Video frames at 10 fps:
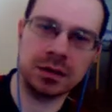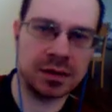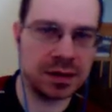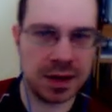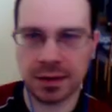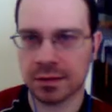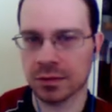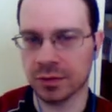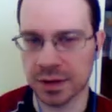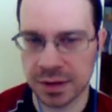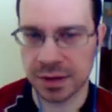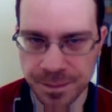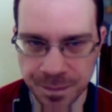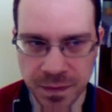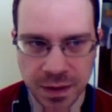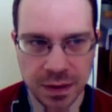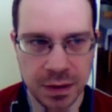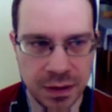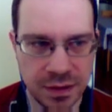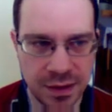It's not so easy.
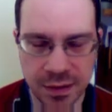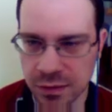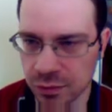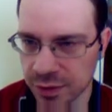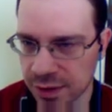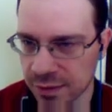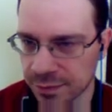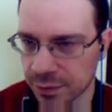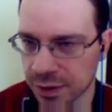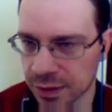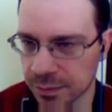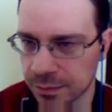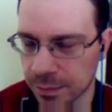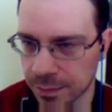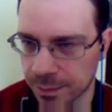It's not so easy for him.